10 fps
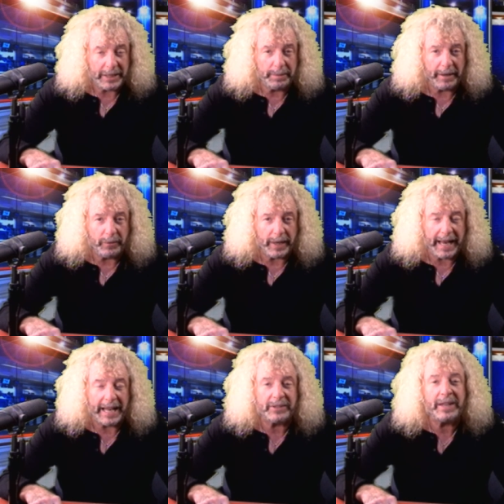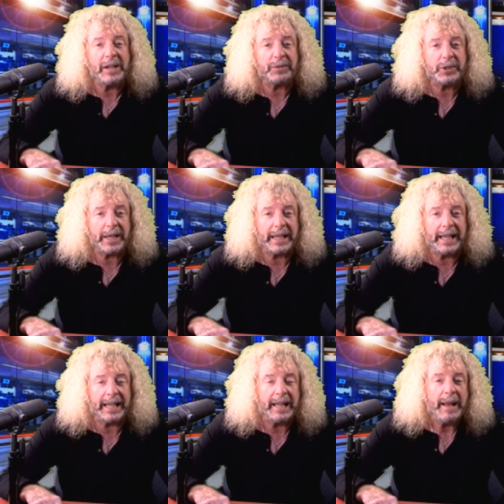That's my forecast. Thanks for
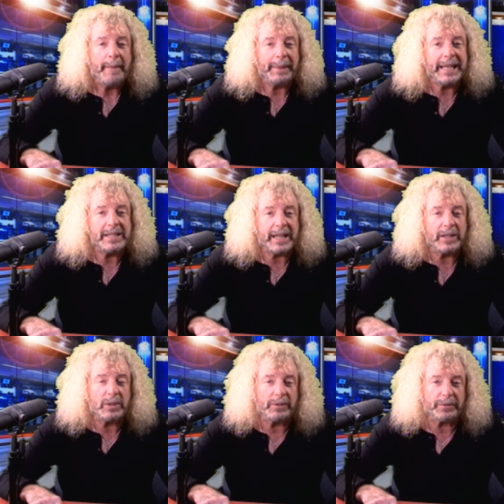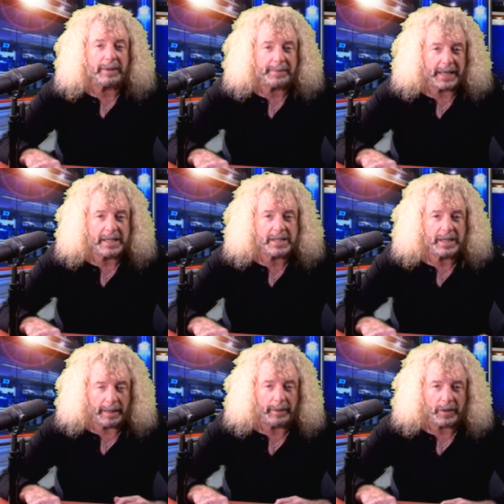checking in. Please stay tuned for updates.
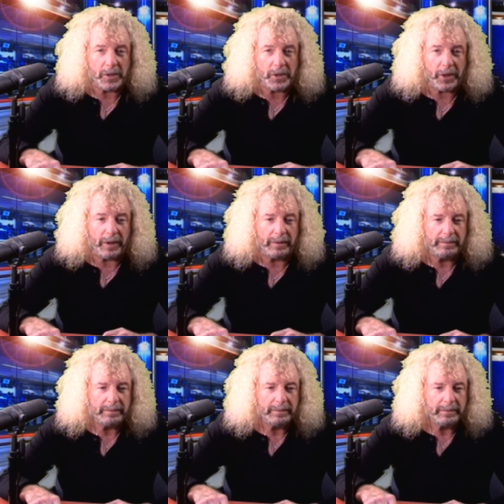I'm Mark Rosenthal.